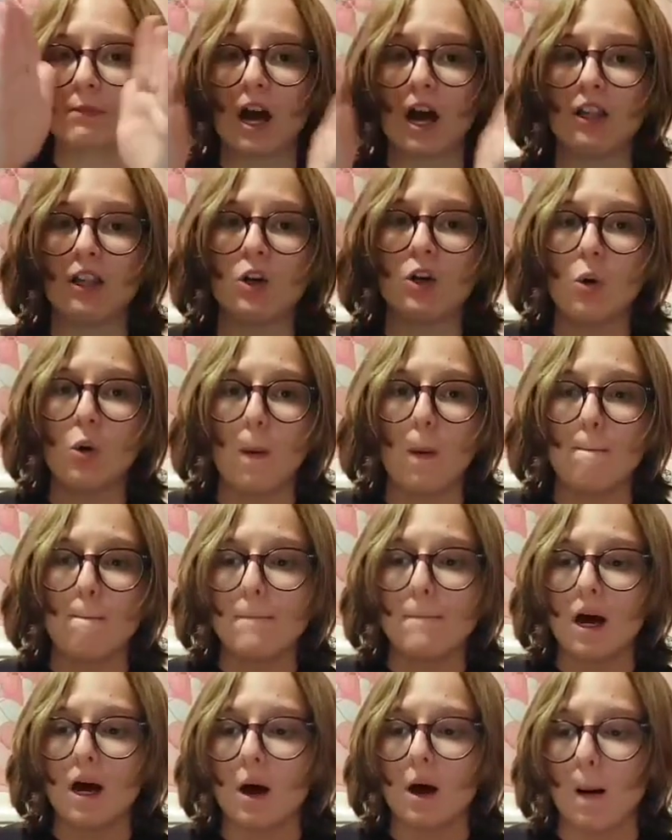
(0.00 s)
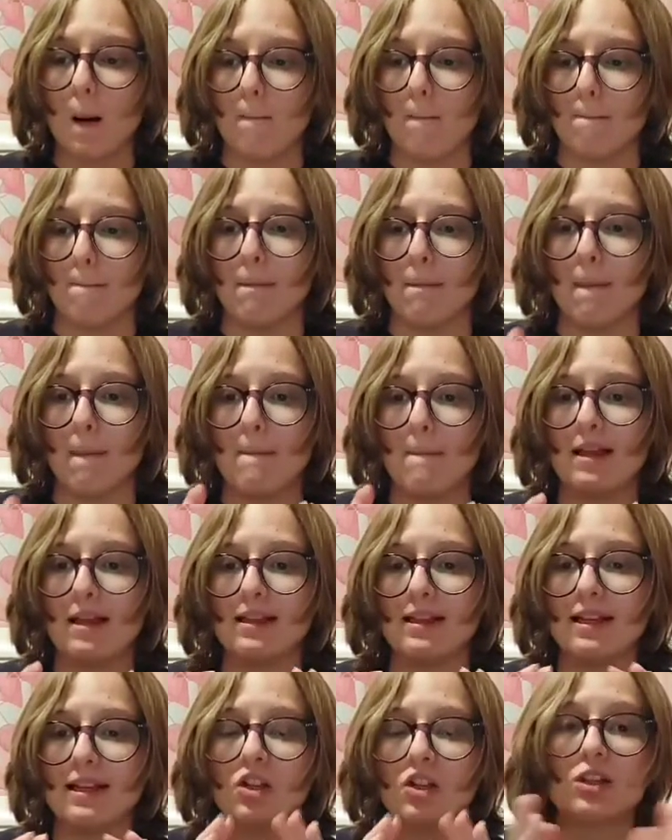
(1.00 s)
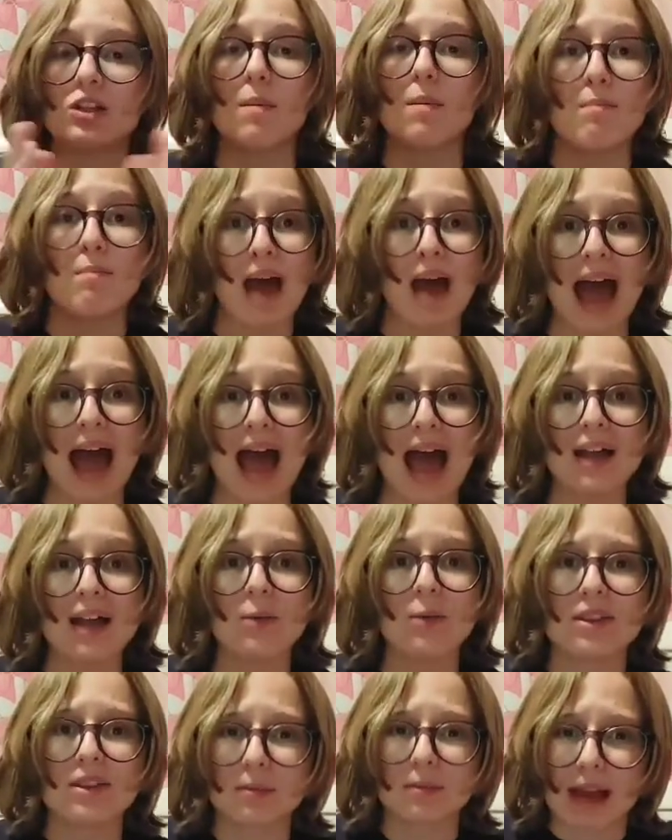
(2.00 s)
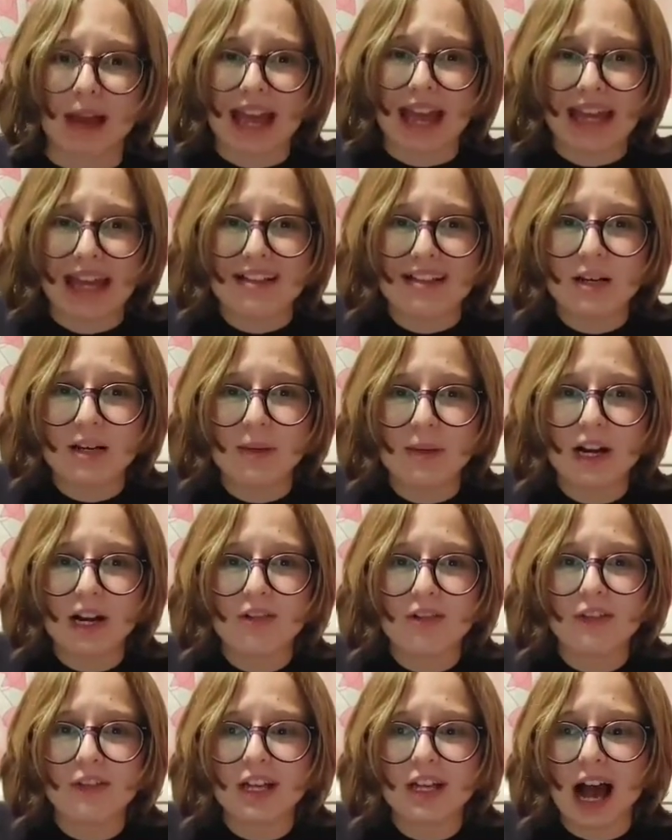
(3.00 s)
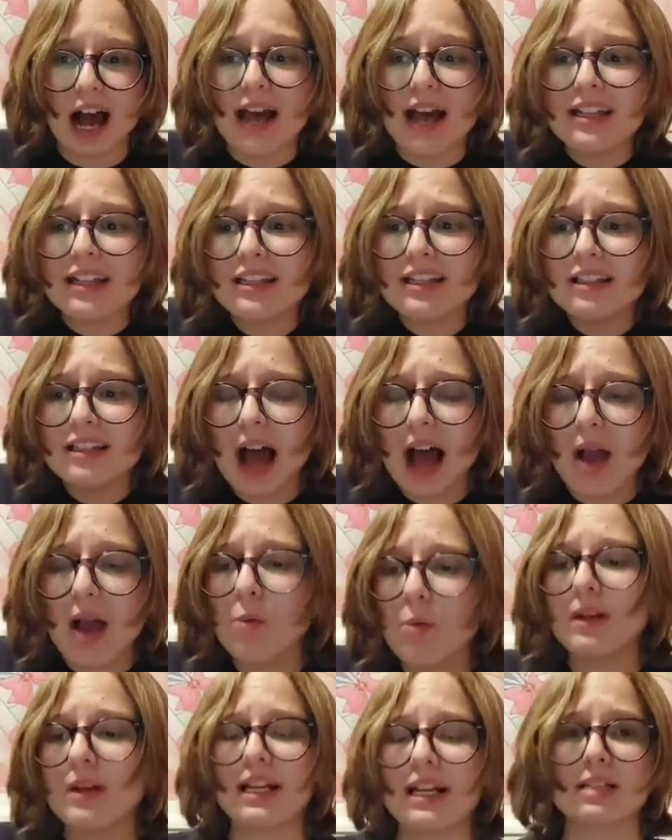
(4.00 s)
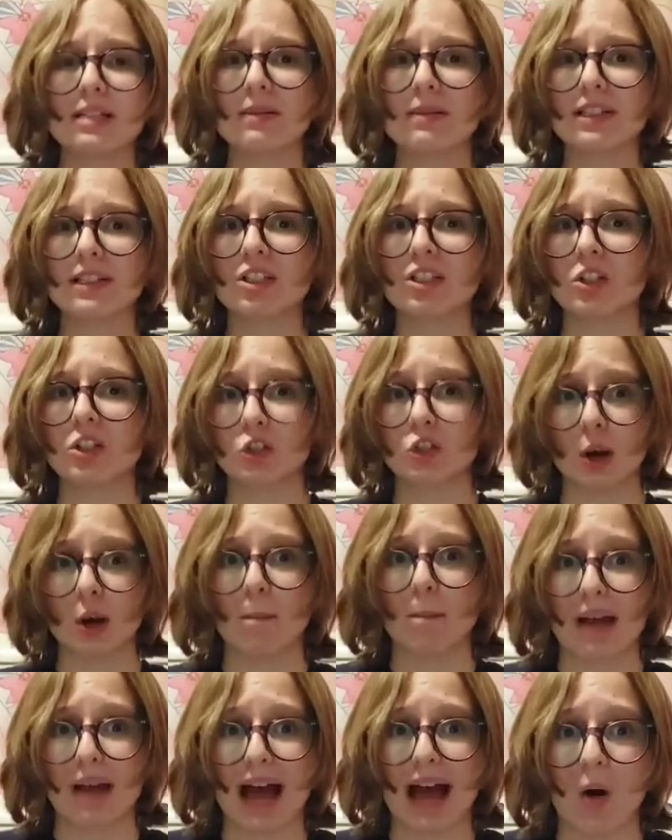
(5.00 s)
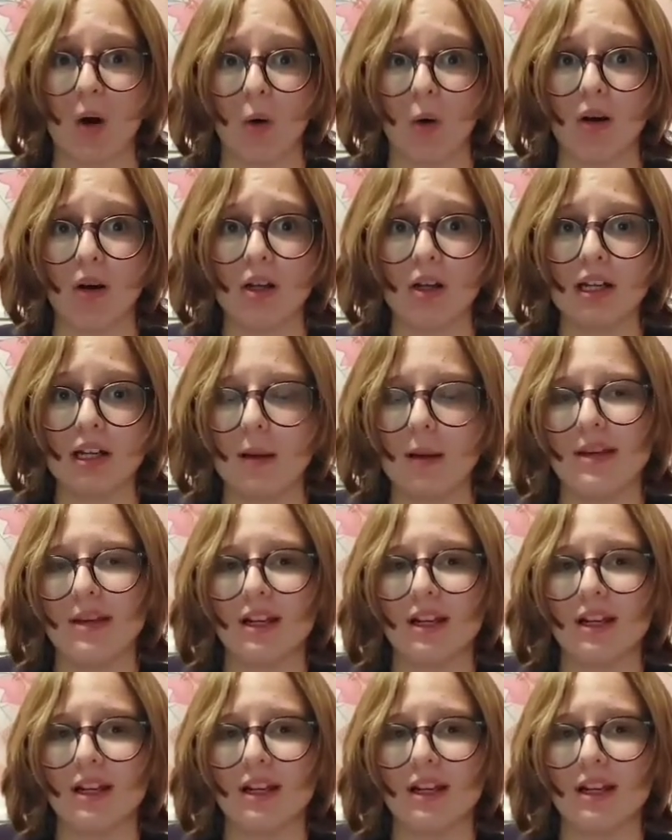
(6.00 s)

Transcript: little, it's just a bag with some hands coming out of it. I wouldn't expect it to jump out. I mean,